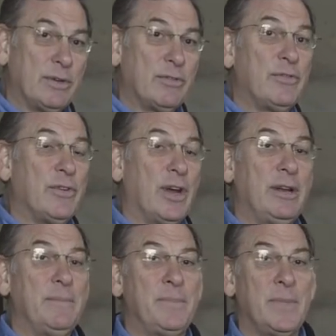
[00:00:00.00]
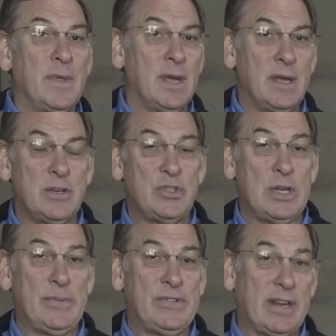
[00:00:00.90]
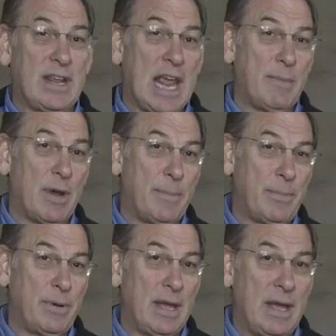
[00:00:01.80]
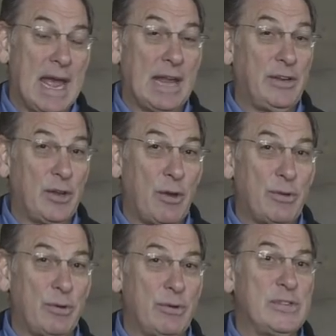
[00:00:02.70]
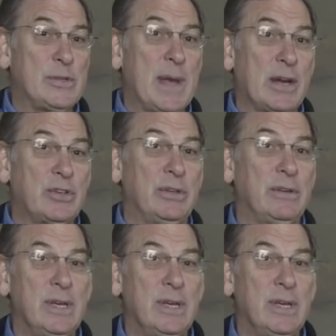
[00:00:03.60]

riverfront, ships that came up had to go through inspection